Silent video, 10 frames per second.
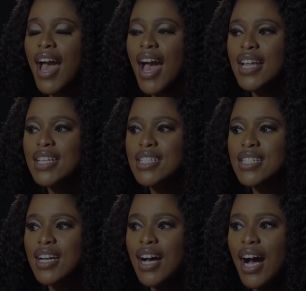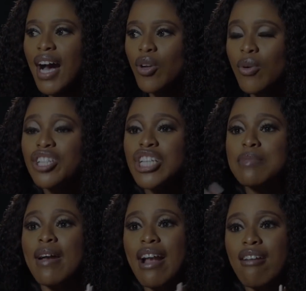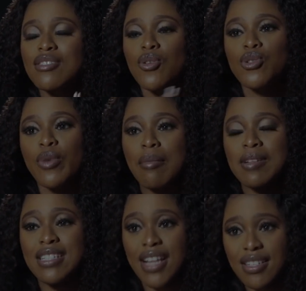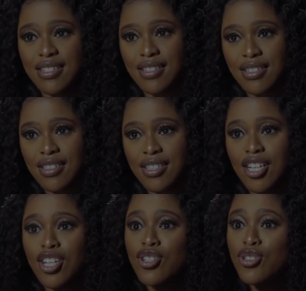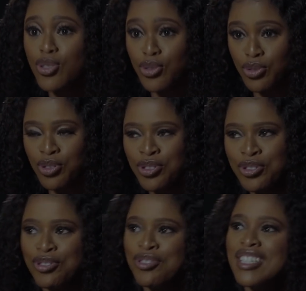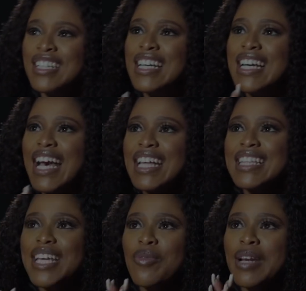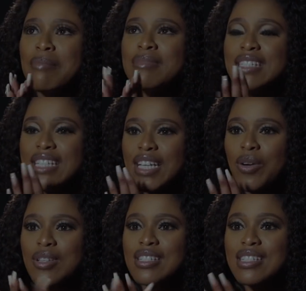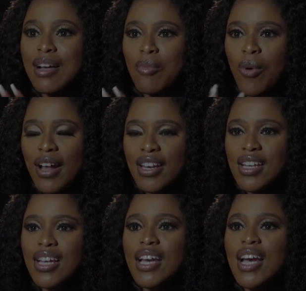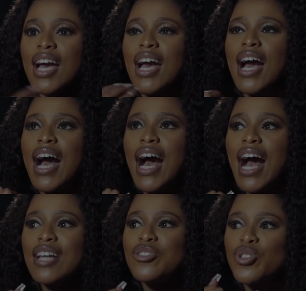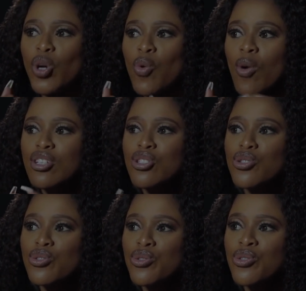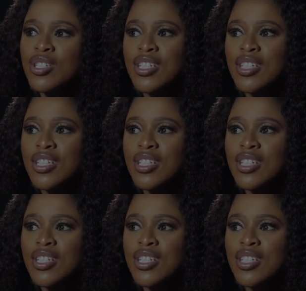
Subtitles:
And I don't want to judge my characters also when I'm on set, two. And then when I'm dealing with someone, I don't want to